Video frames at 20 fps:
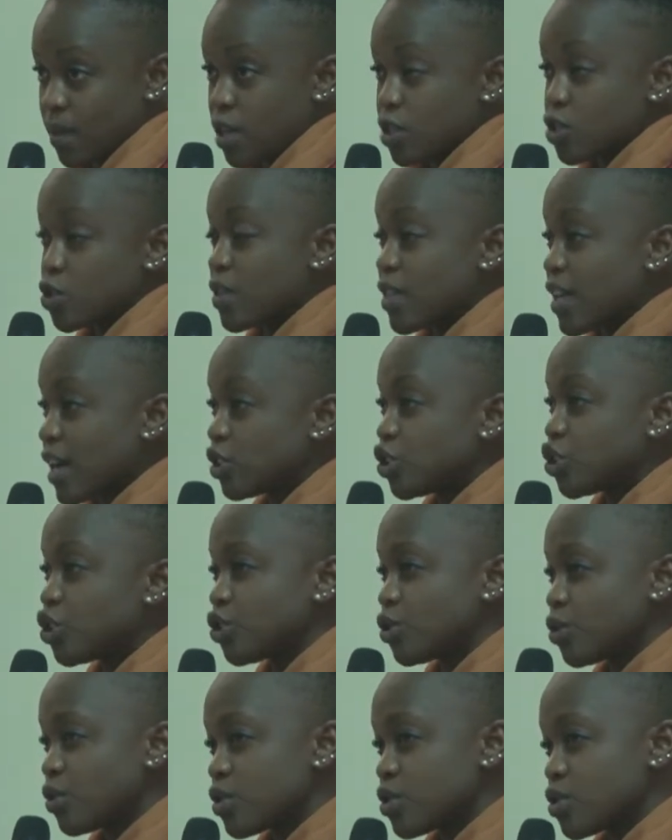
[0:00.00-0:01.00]
So that
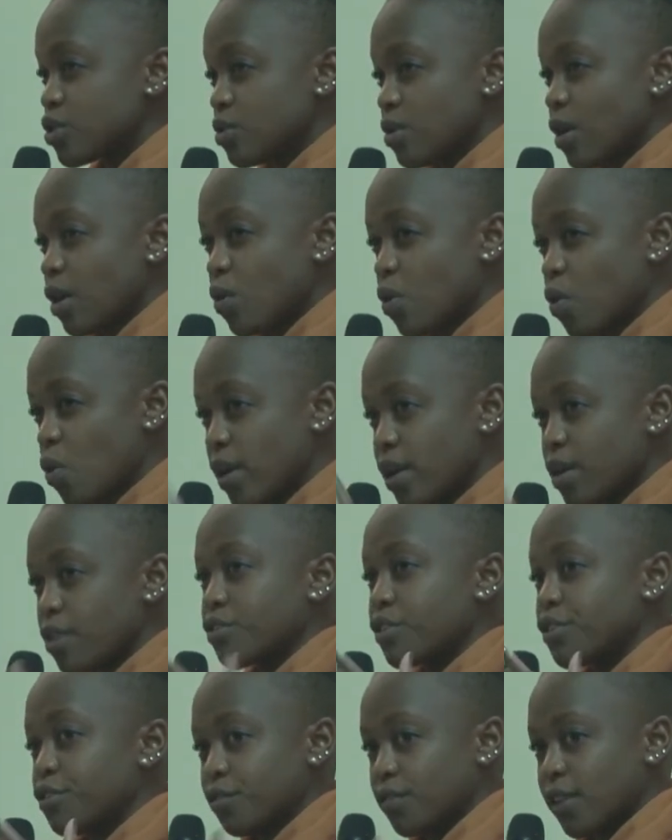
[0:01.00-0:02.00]
shows you a quick
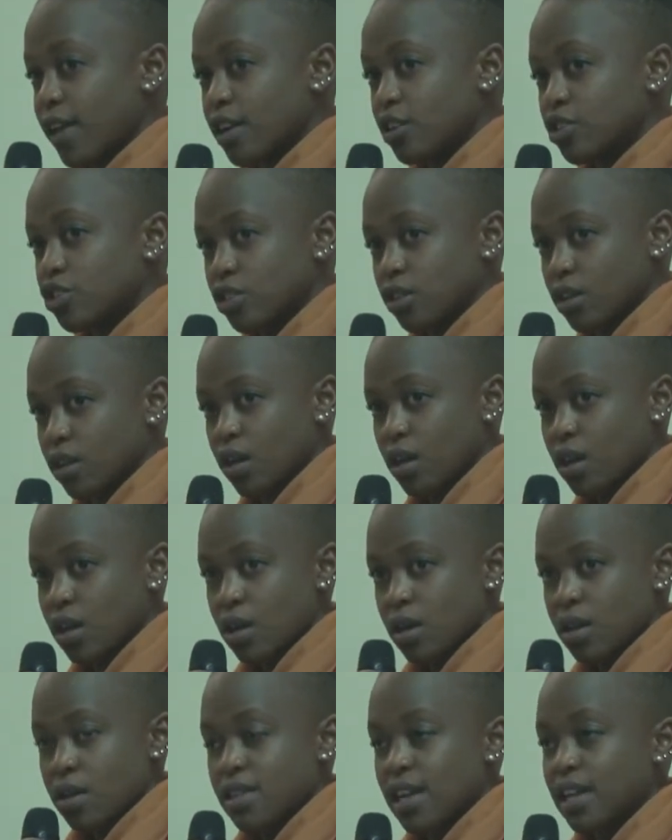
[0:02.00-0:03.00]
reflection
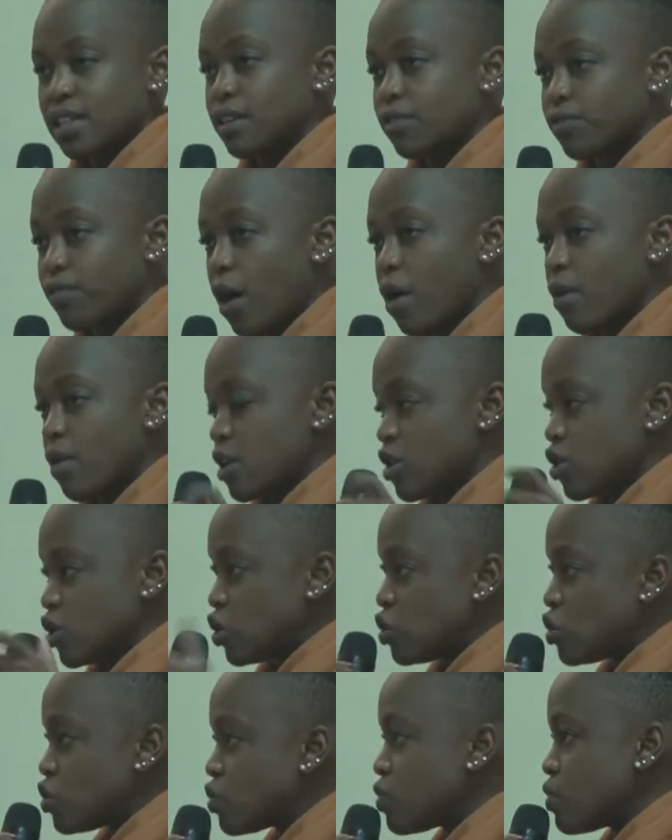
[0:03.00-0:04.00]
that if our
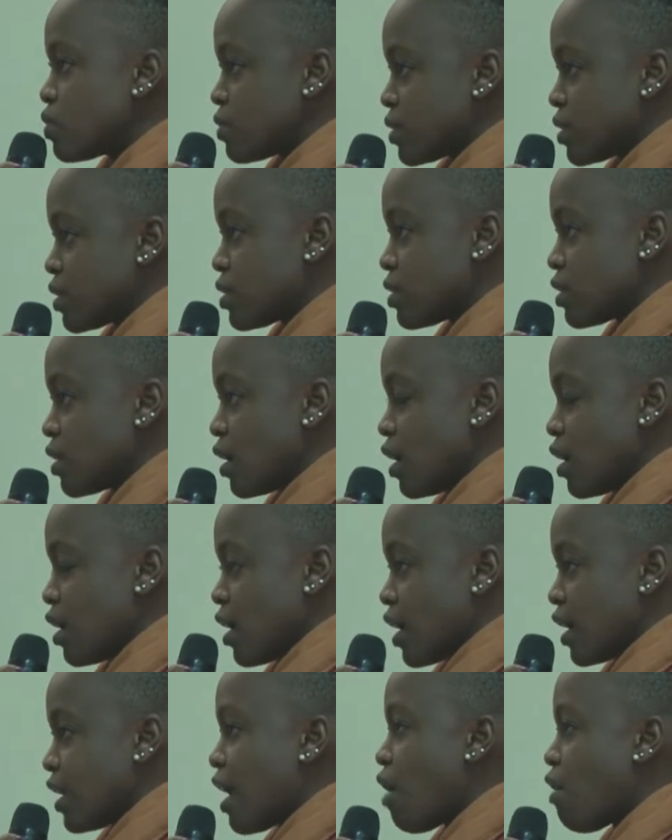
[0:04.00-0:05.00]
news
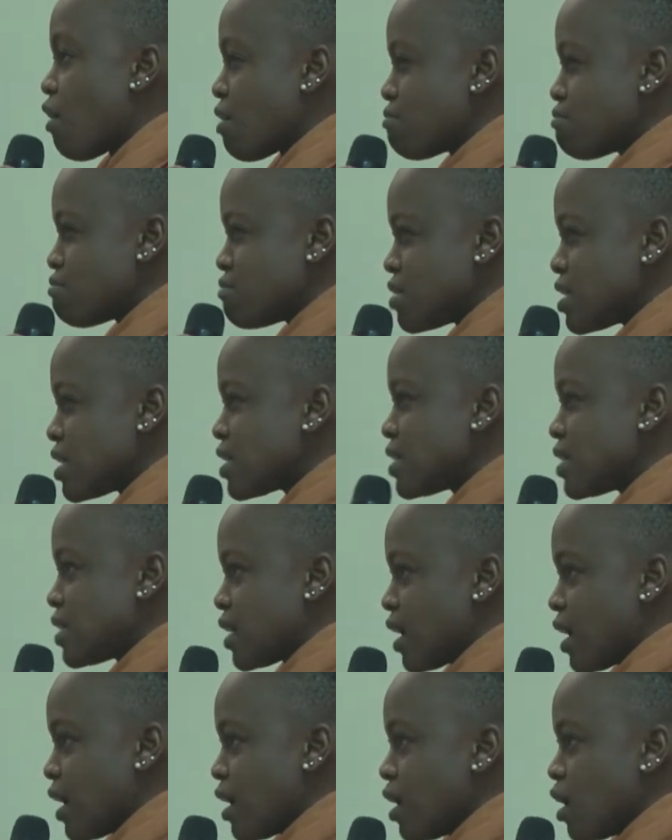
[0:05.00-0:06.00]
and our
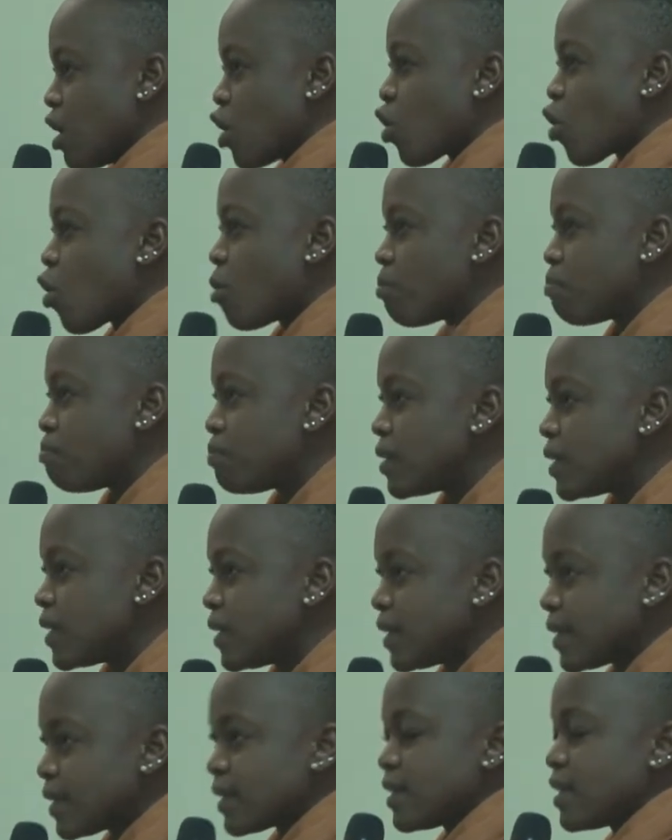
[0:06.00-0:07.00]
media
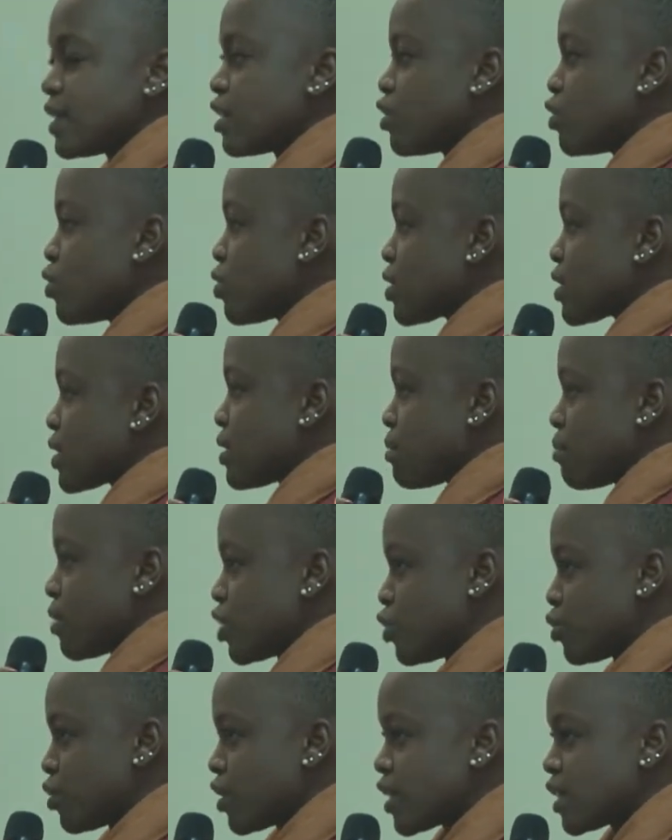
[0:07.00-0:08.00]
completely ignores the
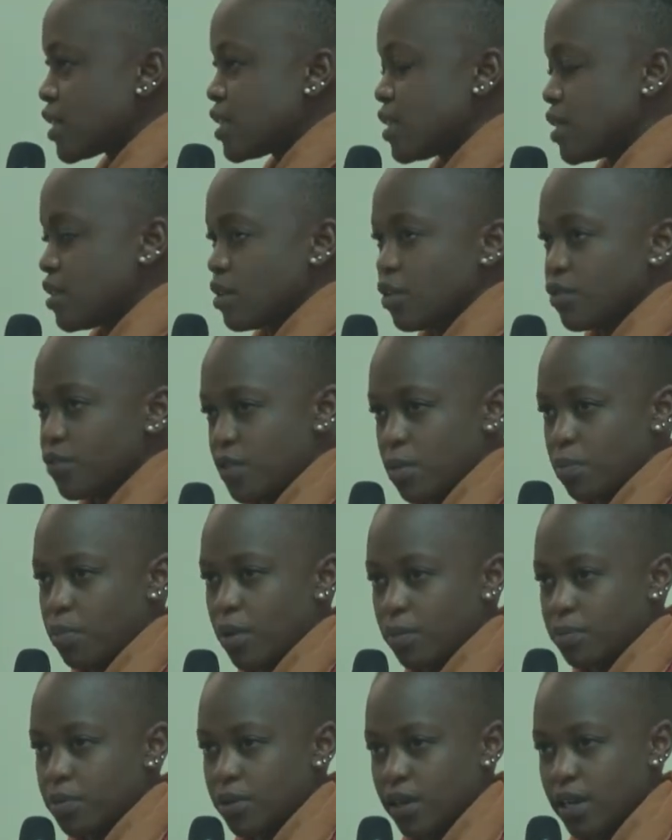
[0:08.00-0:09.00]
majority of the
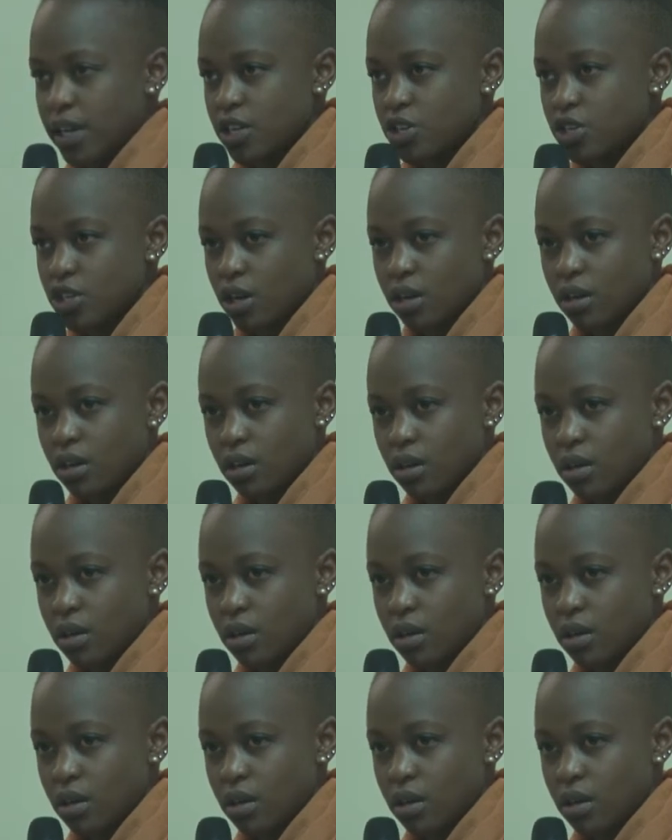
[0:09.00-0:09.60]
population,